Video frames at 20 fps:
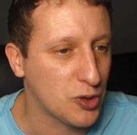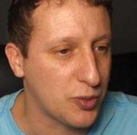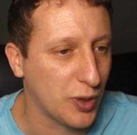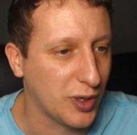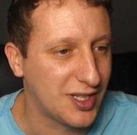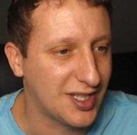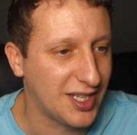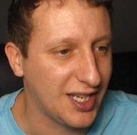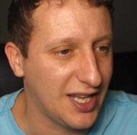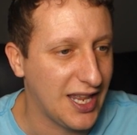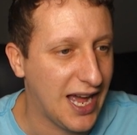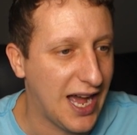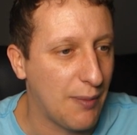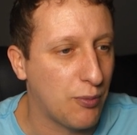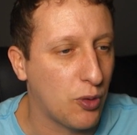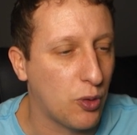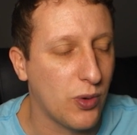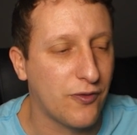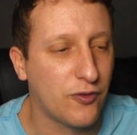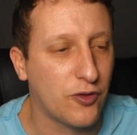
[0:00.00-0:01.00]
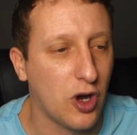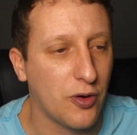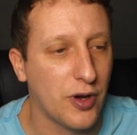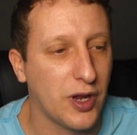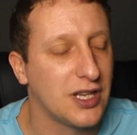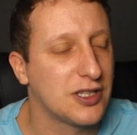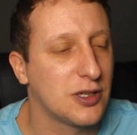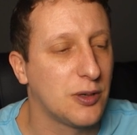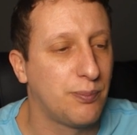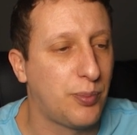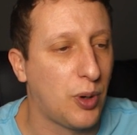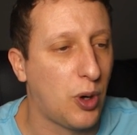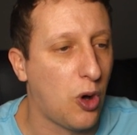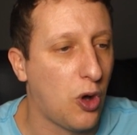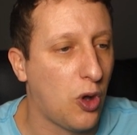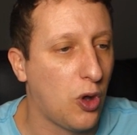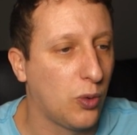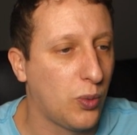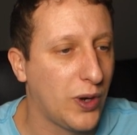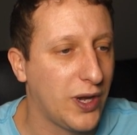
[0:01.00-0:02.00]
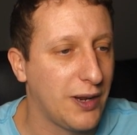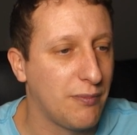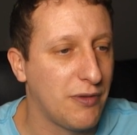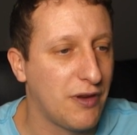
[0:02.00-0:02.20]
we'd see that, but we've got it as a ball-winning